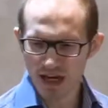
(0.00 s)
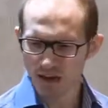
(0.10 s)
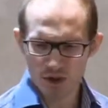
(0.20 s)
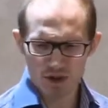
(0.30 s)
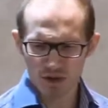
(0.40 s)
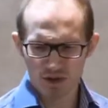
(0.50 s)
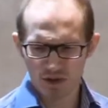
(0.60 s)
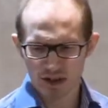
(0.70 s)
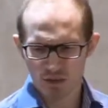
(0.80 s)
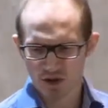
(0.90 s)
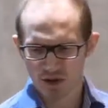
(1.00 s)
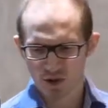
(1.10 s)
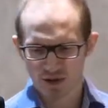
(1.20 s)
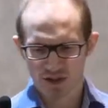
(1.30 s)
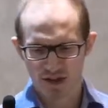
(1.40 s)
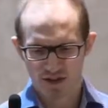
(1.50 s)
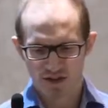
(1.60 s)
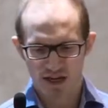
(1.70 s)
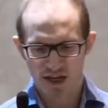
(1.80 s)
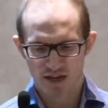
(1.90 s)
yeah, we'll go into a little bit of a use case
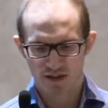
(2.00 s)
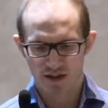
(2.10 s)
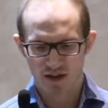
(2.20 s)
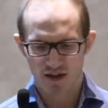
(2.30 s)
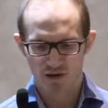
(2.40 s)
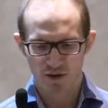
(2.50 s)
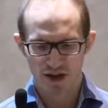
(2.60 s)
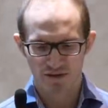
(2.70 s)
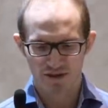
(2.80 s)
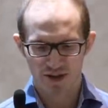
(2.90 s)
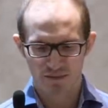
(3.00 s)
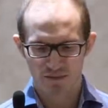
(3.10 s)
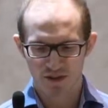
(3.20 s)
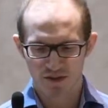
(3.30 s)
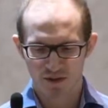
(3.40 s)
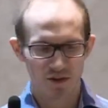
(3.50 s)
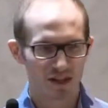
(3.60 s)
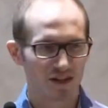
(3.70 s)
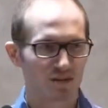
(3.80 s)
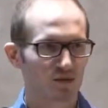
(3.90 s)
at the end. Uh, if we have time, this is going to
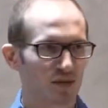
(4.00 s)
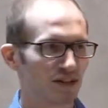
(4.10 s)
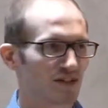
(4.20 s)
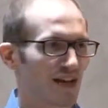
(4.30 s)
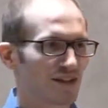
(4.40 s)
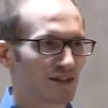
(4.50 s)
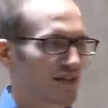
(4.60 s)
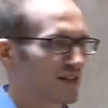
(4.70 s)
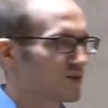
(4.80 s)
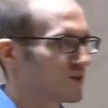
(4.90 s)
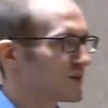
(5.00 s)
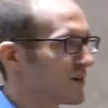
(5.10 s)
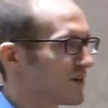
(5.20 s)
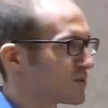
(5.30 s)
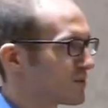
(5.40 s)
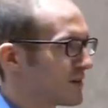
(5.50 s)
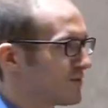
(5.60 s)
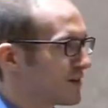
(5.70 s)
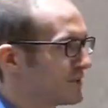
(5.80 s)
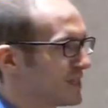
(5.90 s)
be pretty tight schedule uh, for
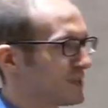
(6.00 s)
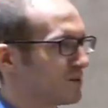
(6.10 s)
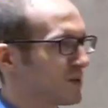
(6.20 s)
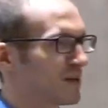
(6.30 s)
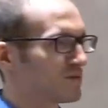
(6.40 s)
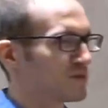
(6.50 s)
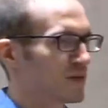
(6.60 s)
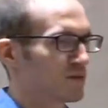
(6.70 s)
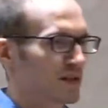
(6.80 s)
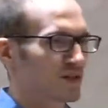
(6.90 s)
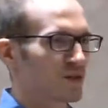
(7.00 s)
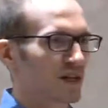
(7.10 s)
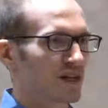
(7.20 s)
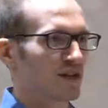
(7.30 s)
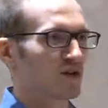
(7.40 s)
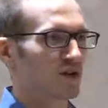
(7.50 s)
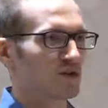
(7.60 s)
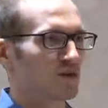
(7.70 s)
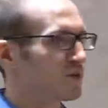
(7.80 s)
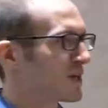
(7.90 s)
25 minutes, but I'll try to make it quick and not
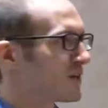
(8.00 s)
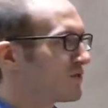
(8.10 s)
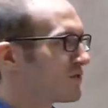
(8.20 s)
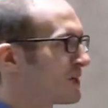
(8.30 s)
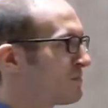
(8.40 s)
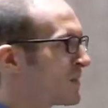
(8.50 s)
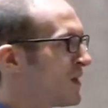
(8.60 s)
too quick, hopefully.